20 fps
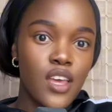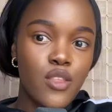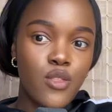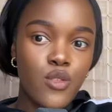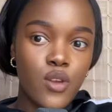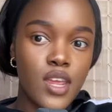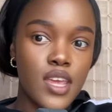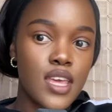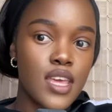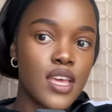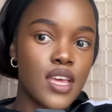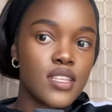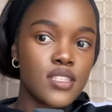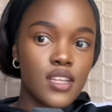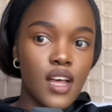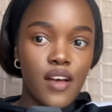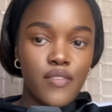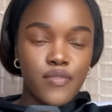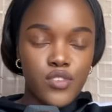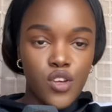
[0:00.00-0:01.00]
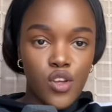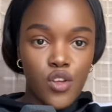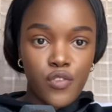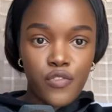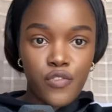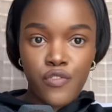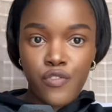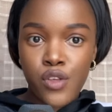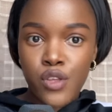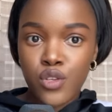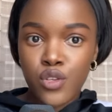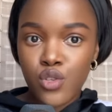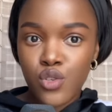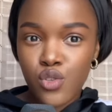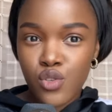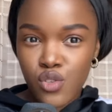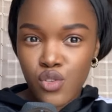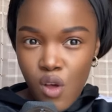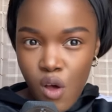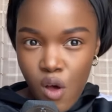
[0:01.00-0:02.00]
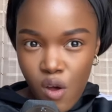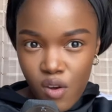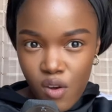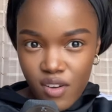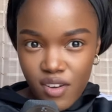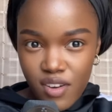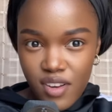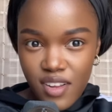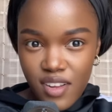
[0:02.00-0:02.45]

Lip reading: 3 years after her first song.